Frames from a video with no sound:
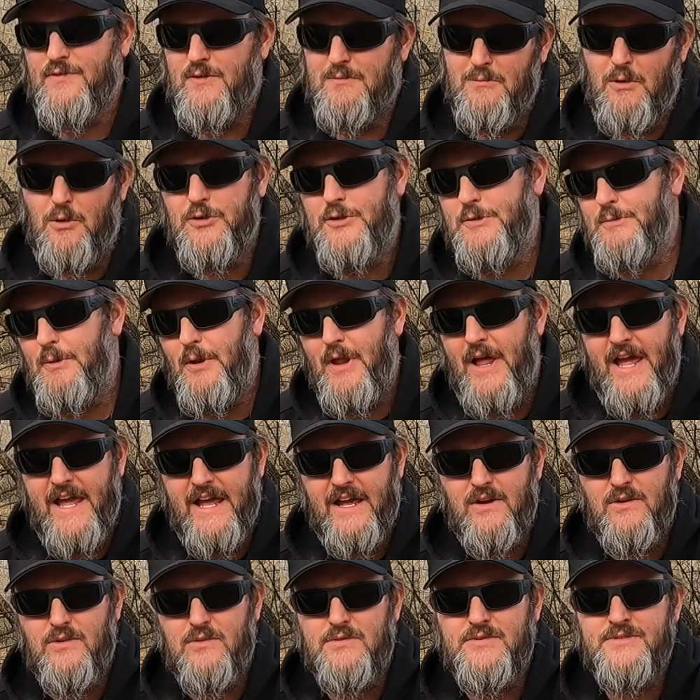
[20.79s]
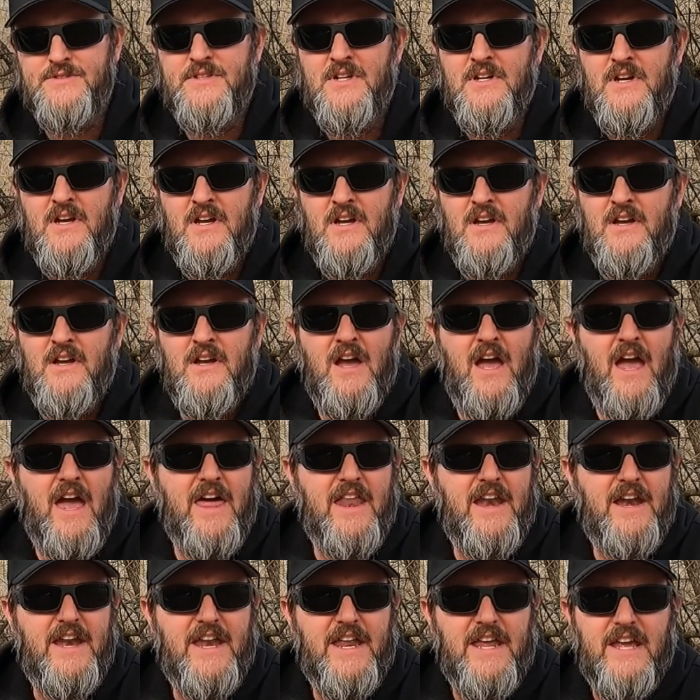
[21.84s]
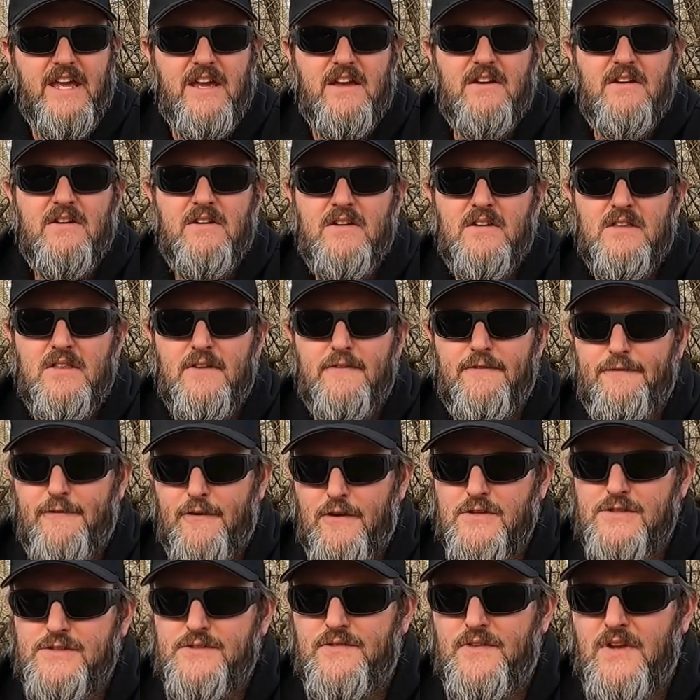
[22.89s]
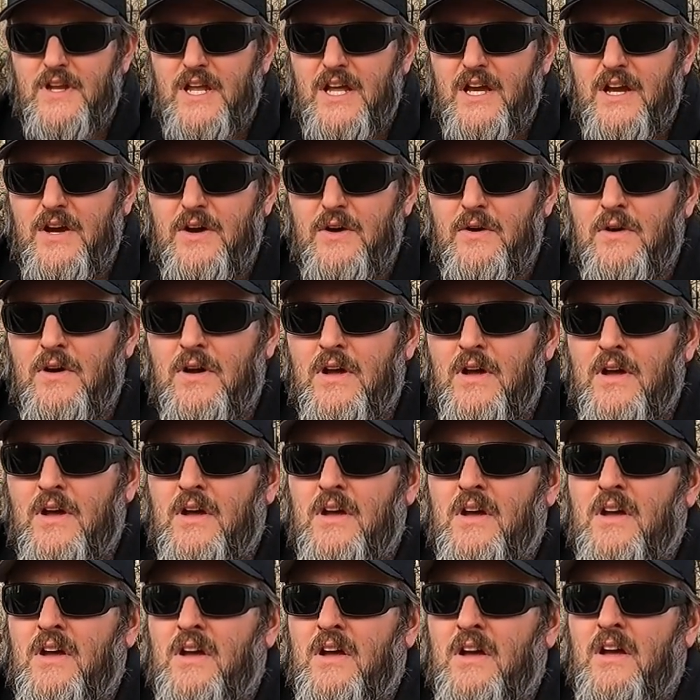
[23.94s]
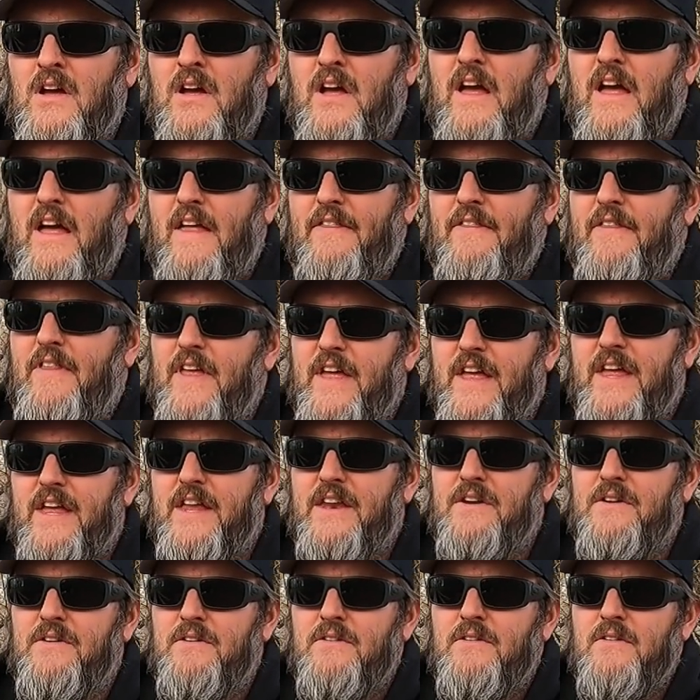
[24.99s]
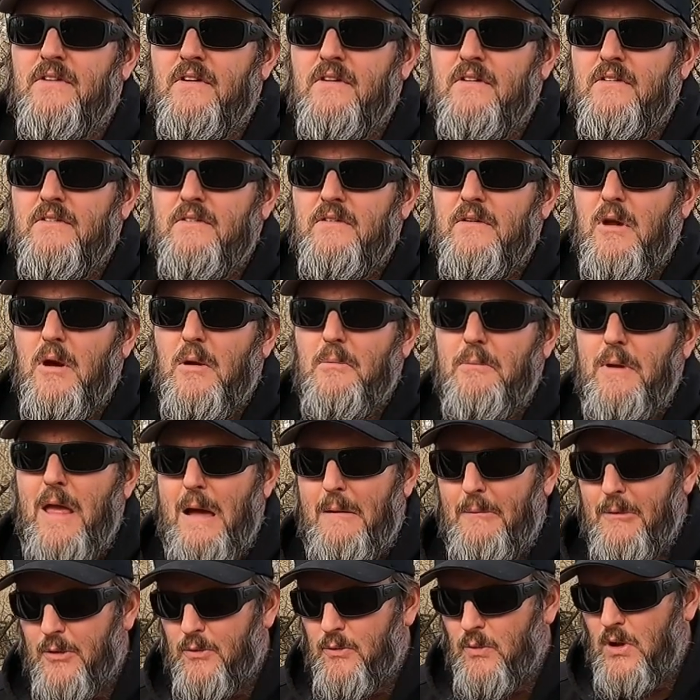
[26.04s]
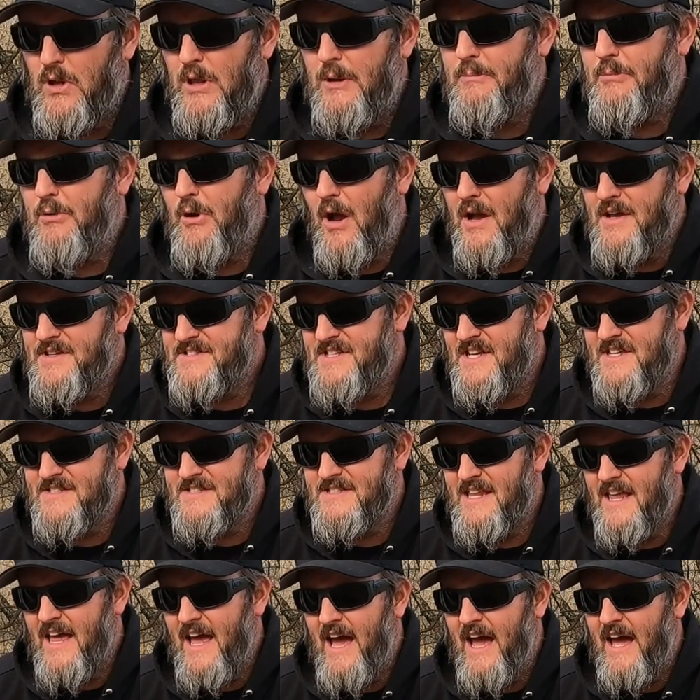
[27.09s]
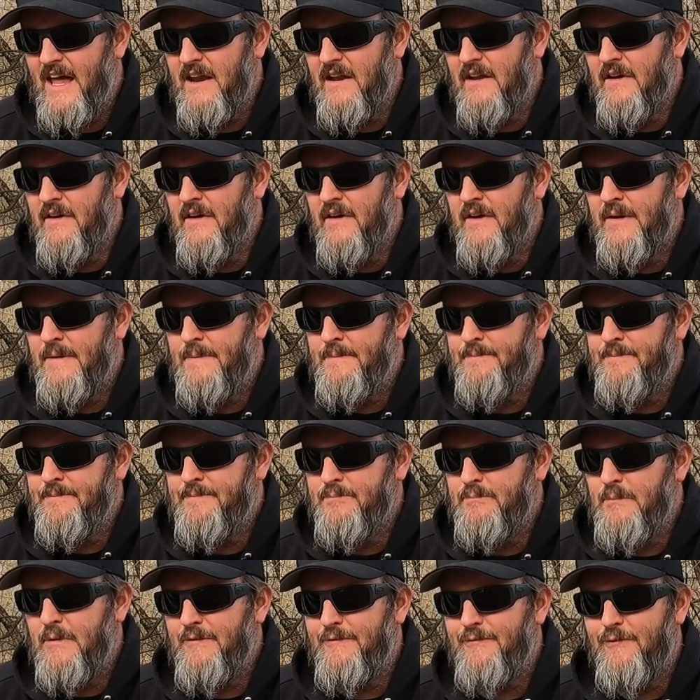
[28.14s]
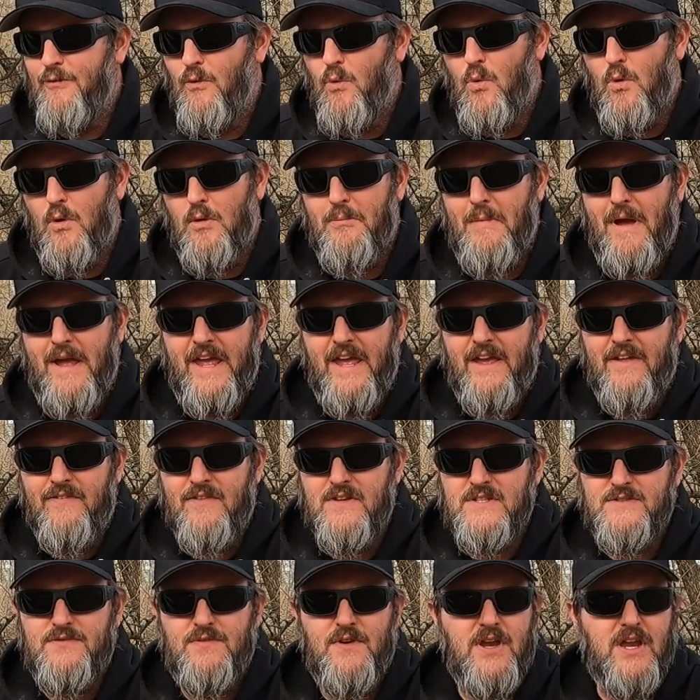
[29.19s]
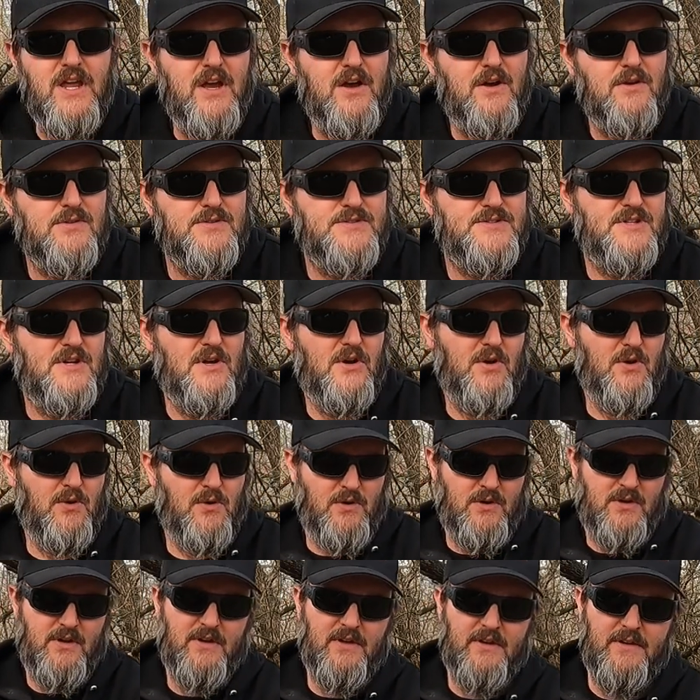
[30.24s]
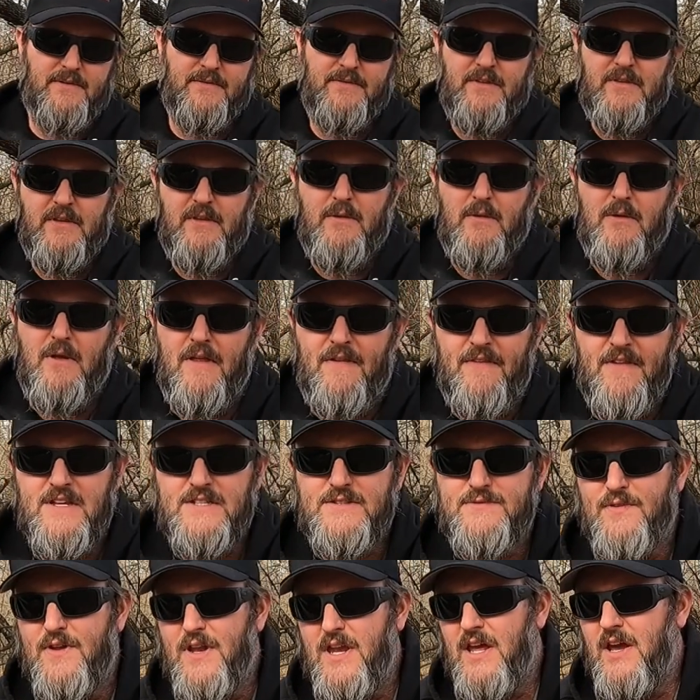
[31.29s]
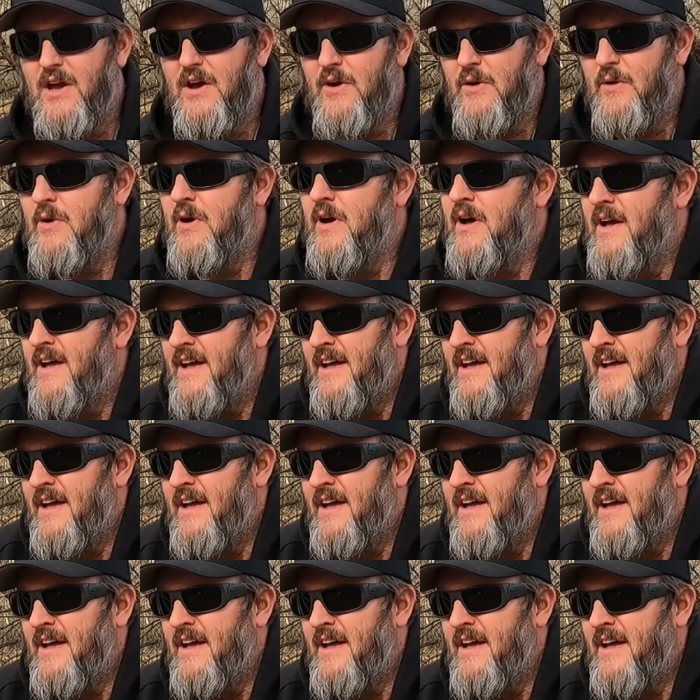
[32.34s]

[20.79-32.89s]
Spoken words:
from multiple angles, editing the first video, and then be able to really process that before making this video. So in this video,